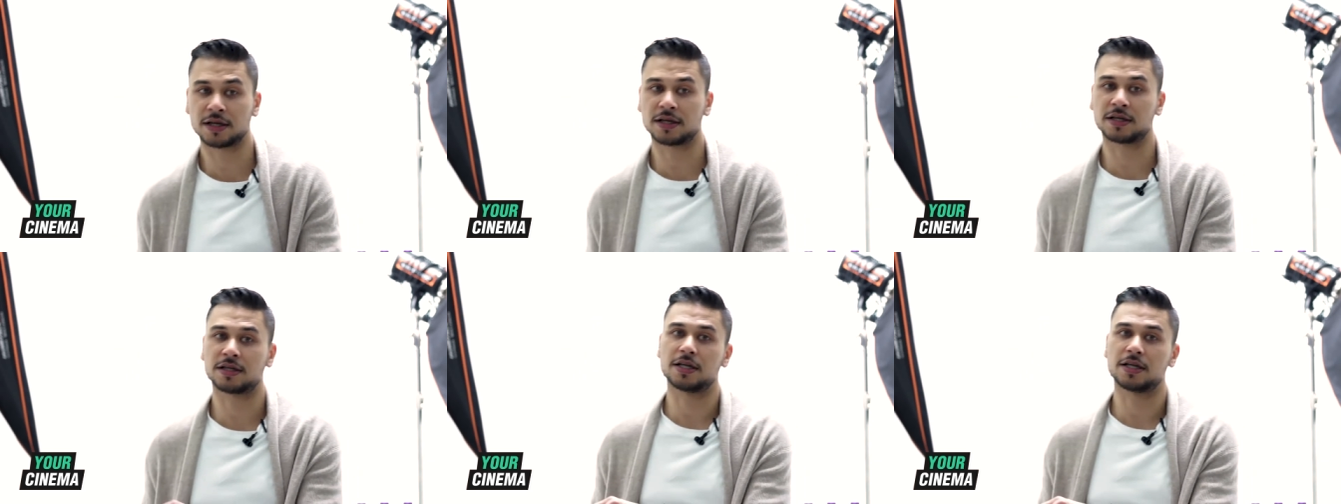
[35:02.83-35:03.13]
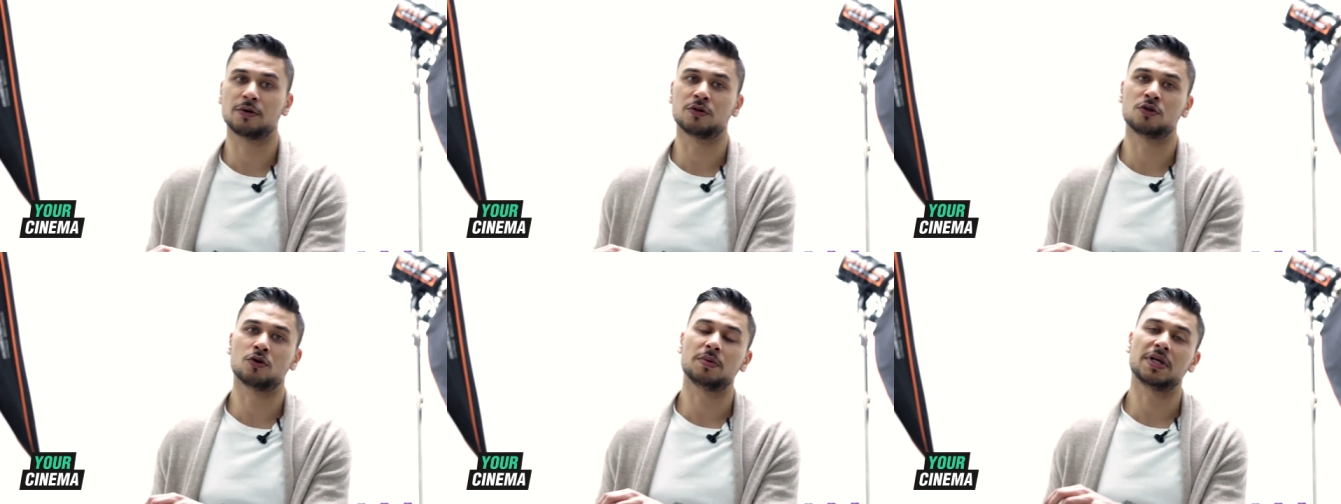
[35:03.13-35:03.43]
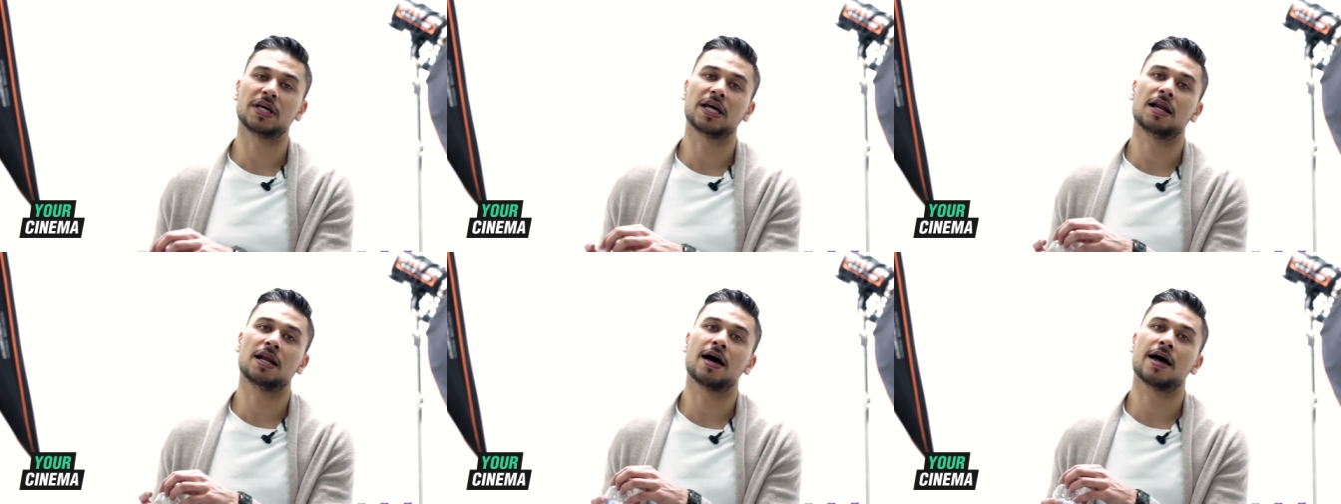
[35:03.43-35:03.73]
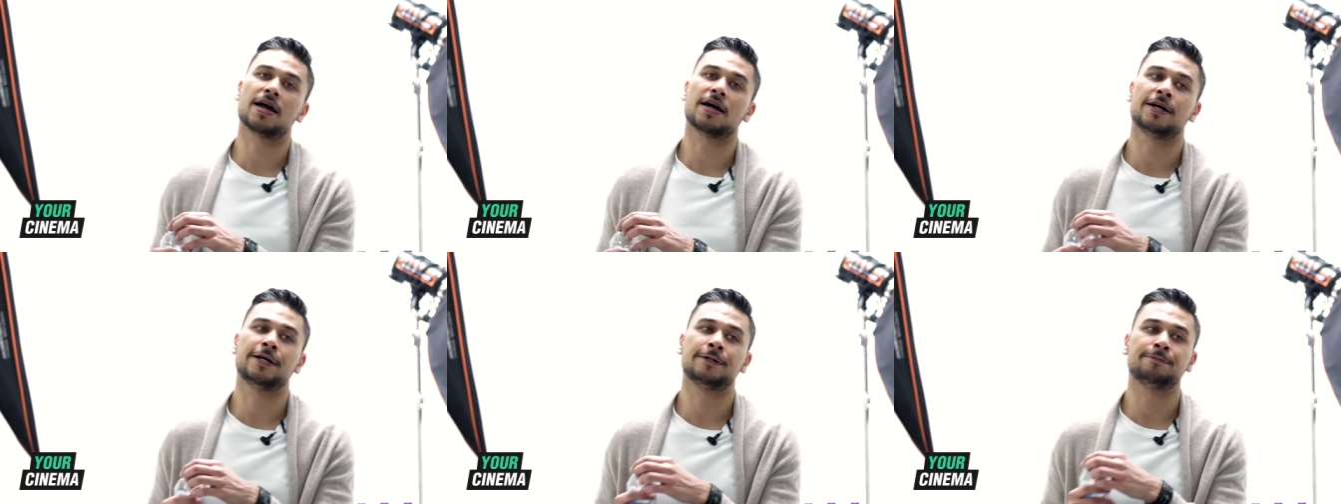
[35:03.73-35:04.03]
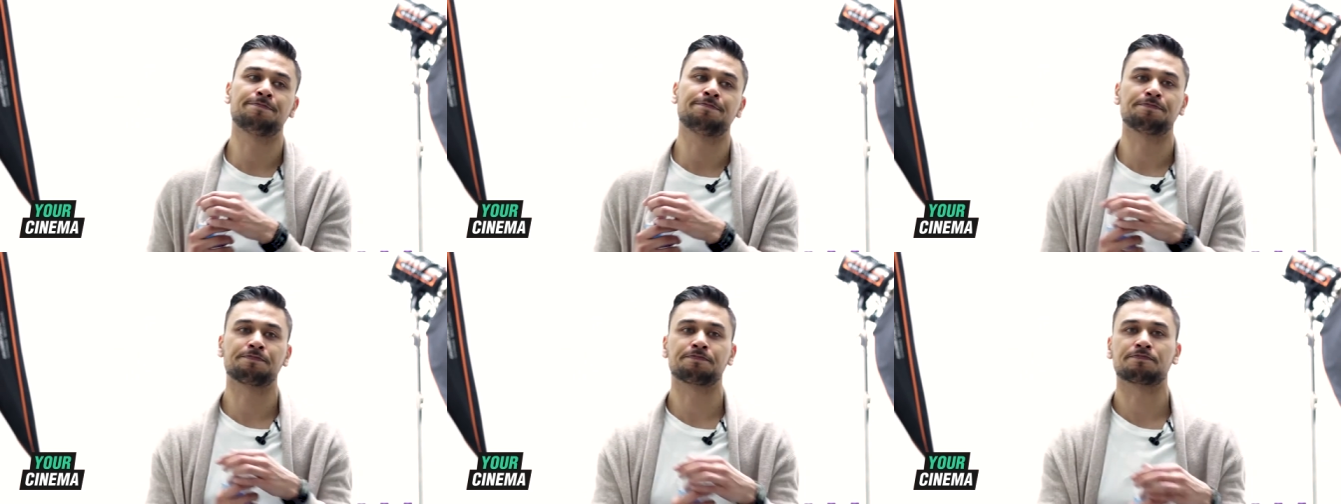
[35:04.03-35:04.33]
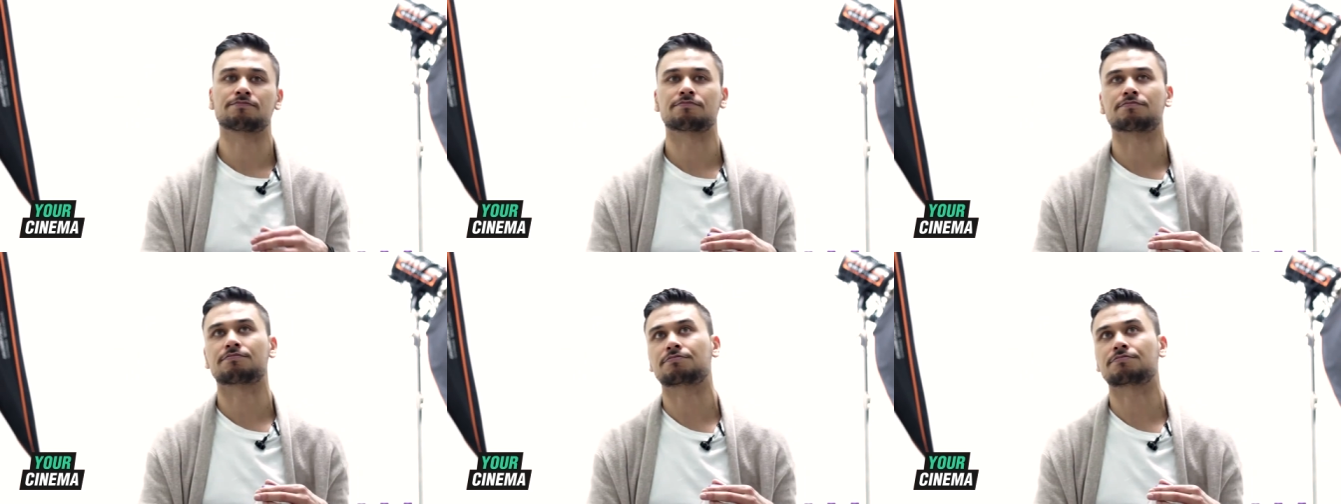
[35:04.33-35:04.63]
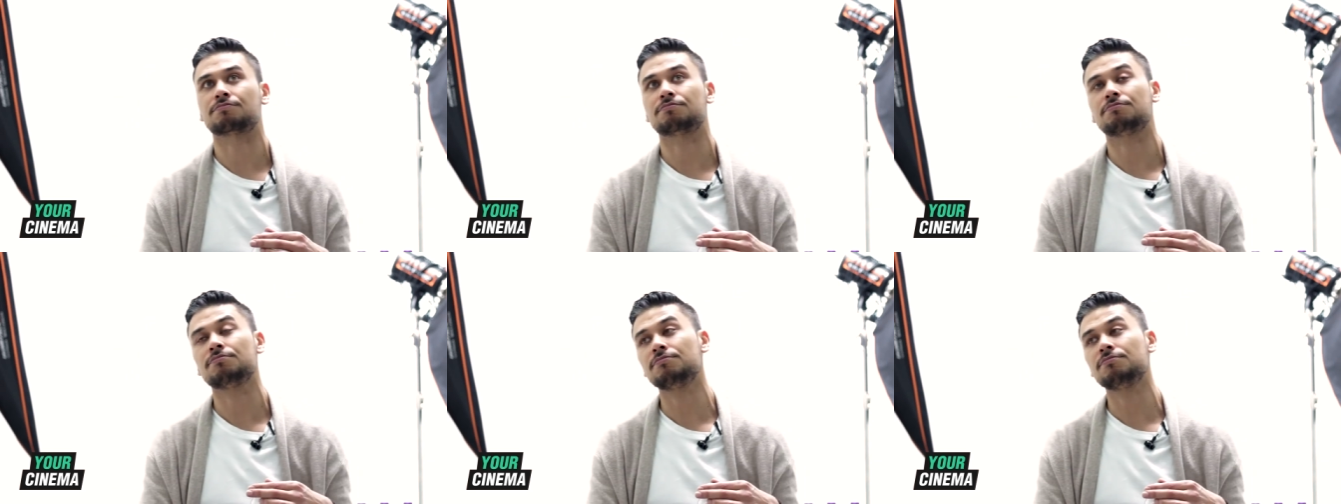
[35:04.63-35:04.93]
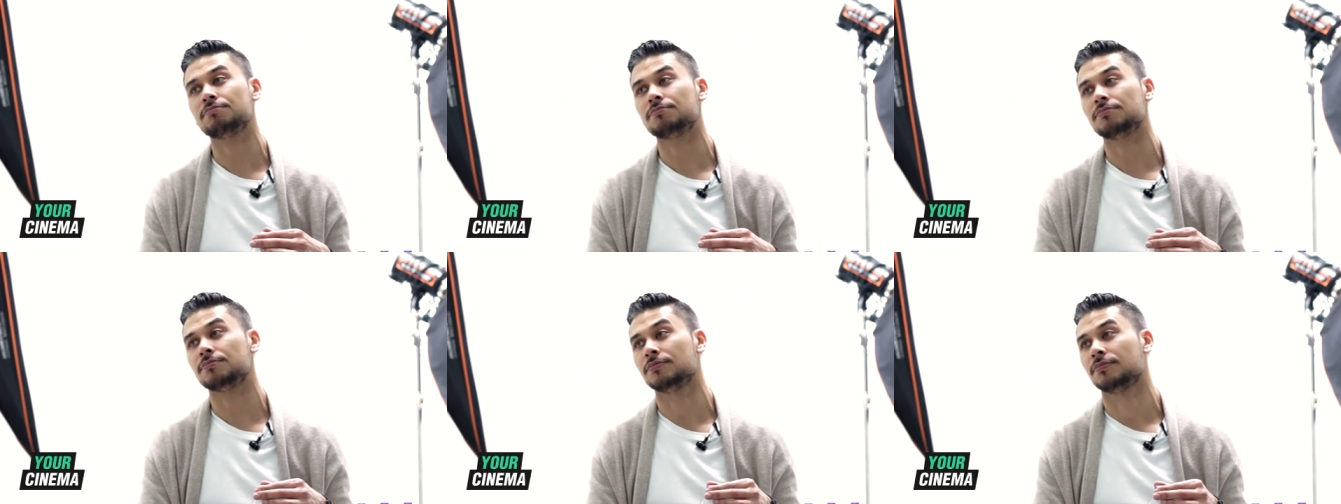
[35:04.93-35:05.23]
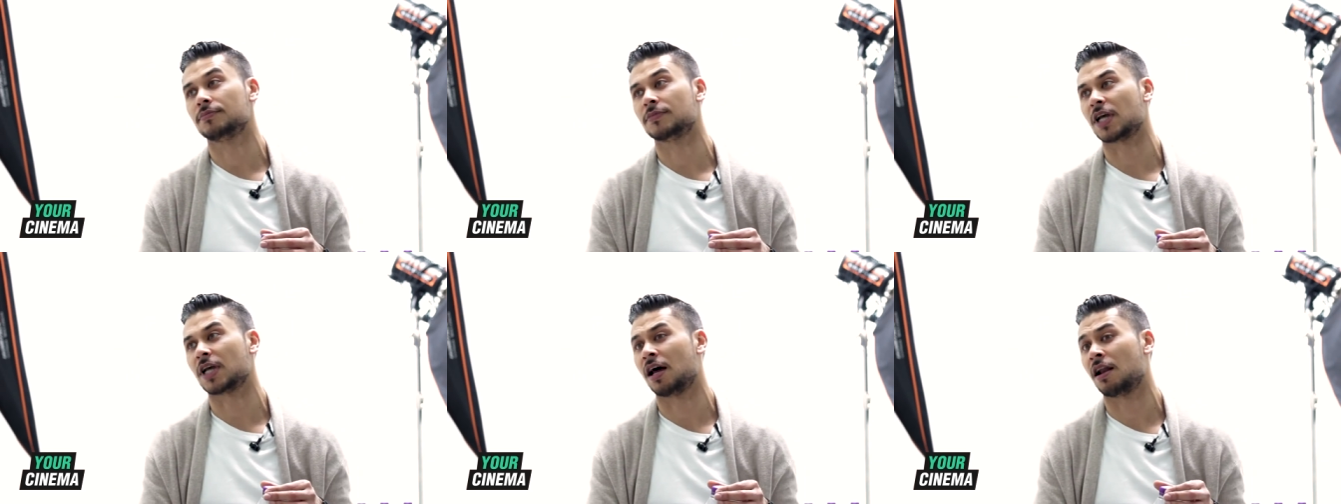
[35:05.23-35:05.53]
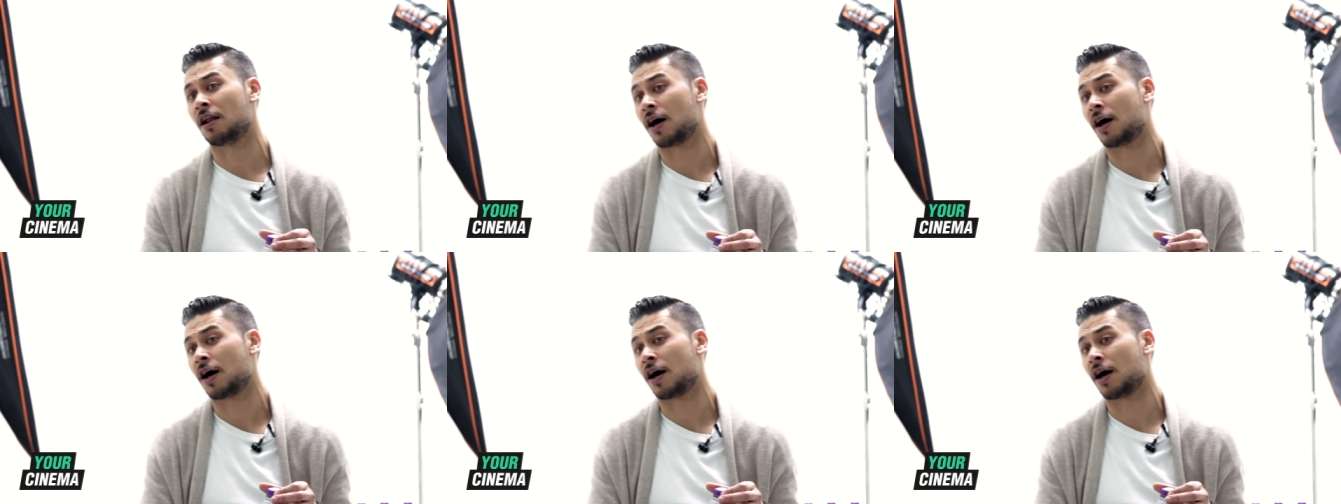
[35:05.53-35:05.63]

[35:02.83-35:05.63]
he would normally get like a um, a